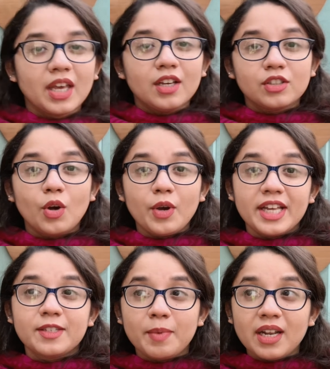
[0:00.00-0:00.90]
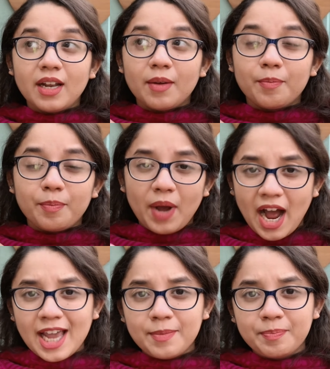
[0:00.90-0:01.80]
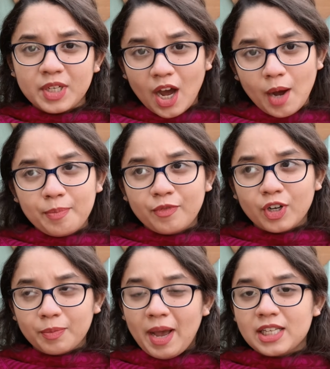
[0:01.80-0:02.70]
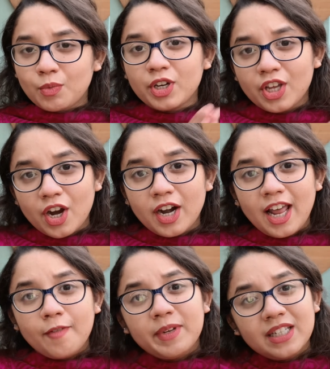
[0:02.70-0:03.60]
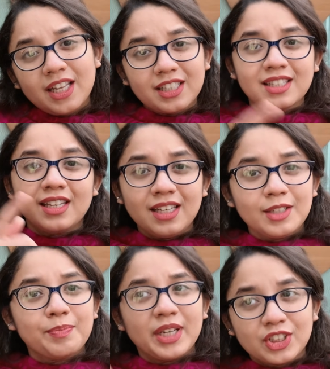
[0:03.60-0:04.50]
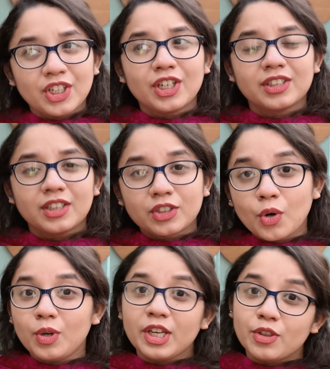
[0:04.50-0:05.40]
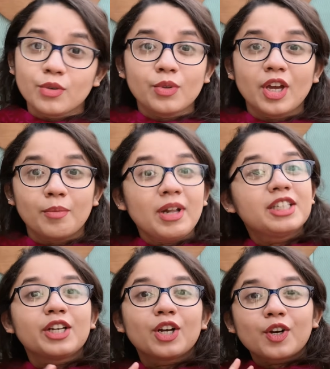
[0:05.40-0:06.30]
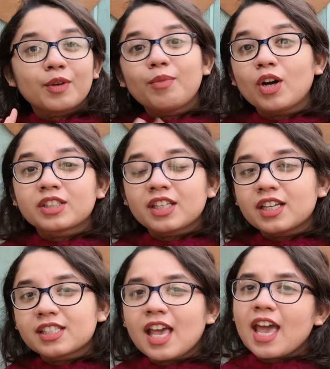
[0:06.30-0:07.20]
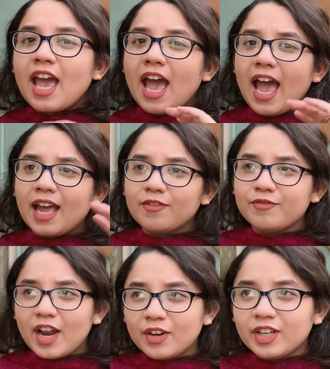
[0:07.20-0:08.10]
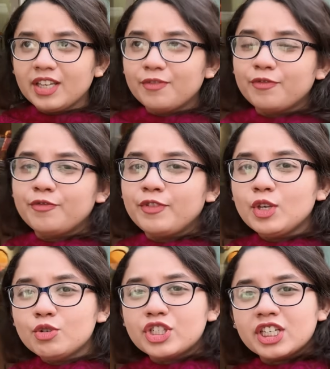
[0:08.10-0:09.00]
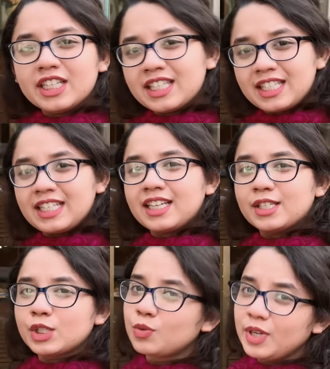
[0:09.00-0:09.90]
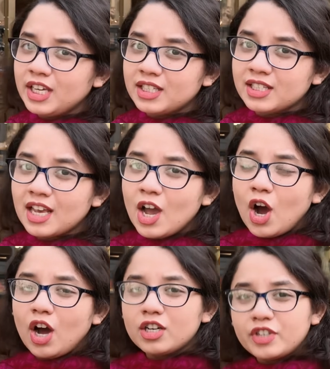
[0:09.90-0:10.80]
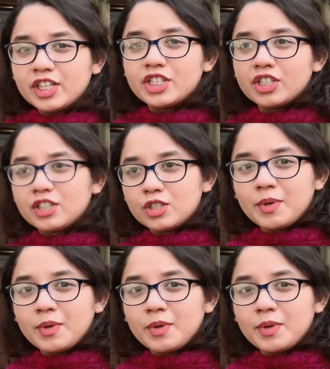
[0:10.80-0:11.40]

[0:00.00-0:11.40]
So it's been hyped up for the past 1 year, and I've been like seeing pictures and scrolling through their multicolored boxes and very fusionistic sweets on traditional sweets,